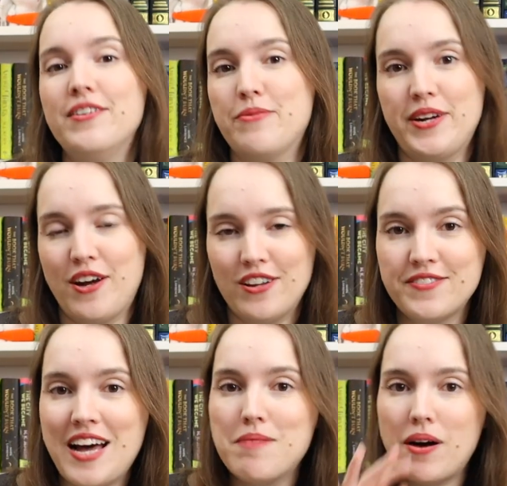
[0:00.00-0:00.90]
read all of
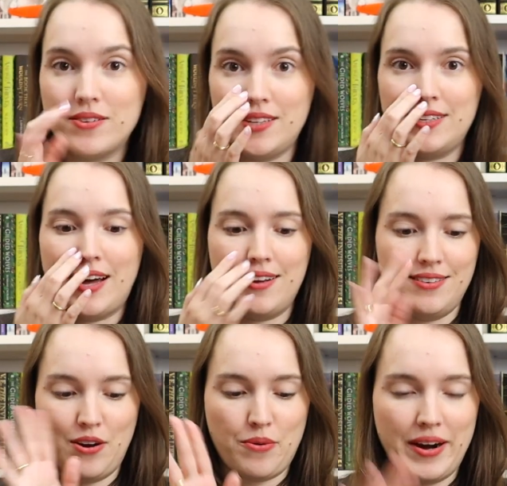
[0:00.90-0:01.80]
them, I'll say that
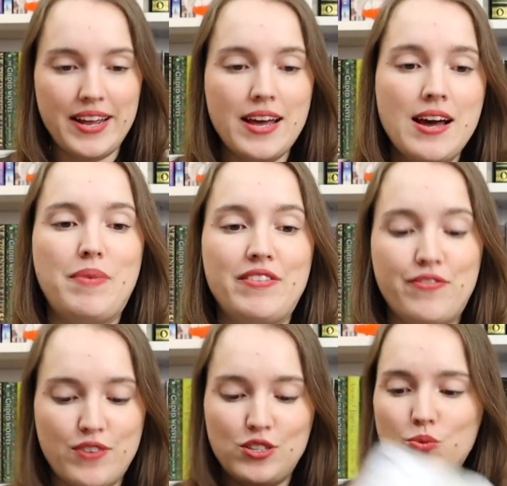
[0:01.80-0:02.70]
already, but the
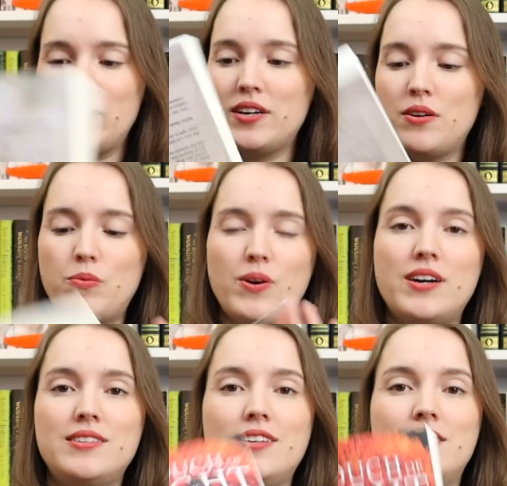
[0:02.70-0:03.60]
first one
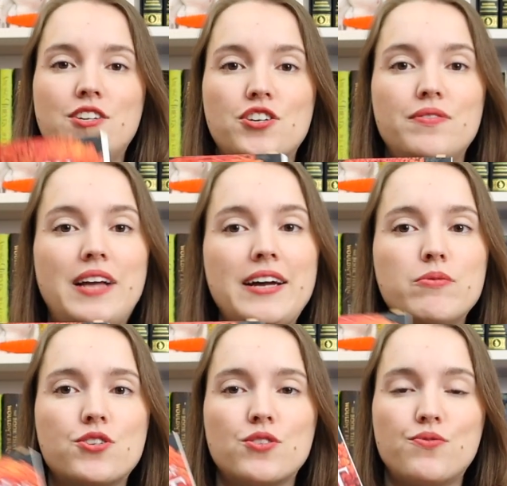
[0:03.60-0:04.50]
was A Touch of Light,
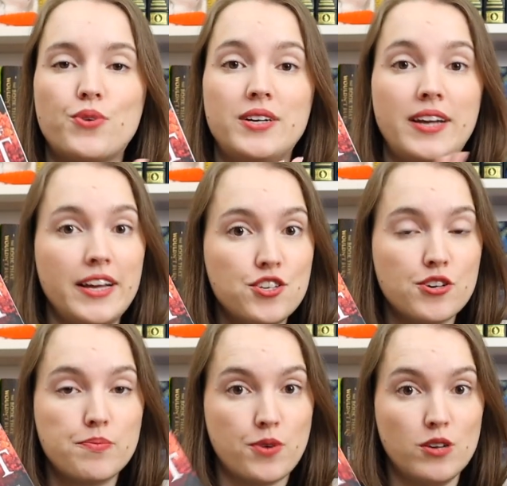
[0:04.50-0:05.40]
which was for a nature
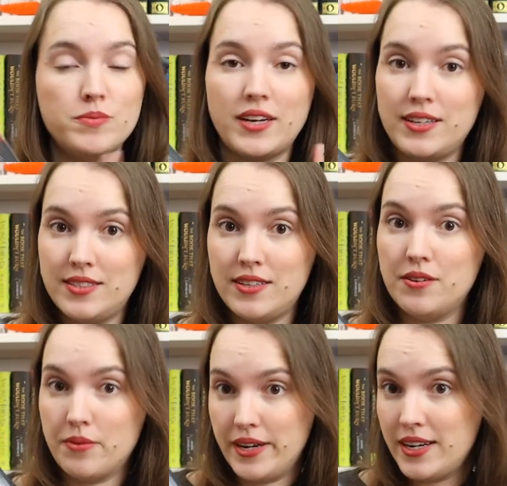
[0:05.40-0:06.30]
prompt, and I did
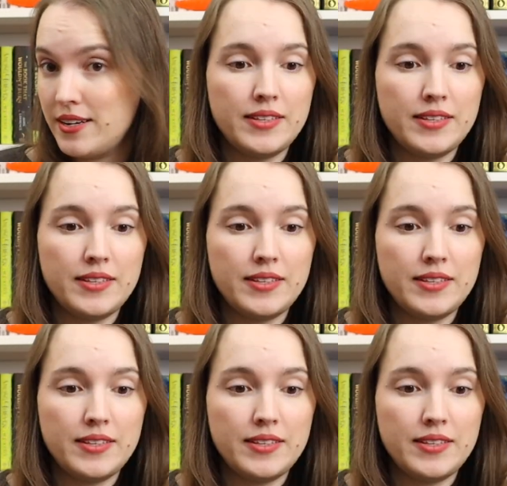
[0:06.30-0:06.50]
read it.